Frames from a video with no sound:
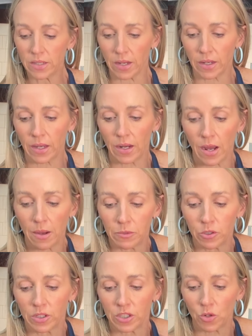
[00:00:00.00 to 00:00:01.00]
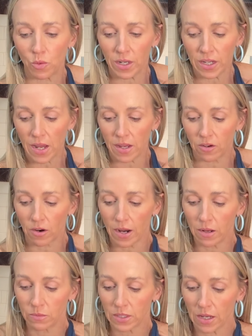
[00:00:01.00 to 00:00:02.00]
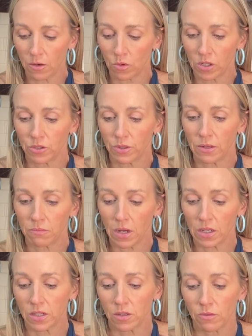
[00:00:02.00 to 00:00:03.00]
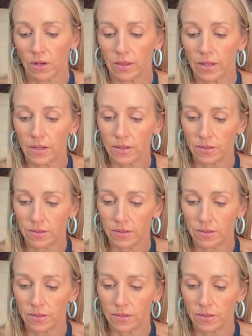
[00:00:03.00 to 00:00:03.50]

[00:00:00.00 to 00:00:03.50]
Again, I'm doing 28 grams and we're doing mozzarella.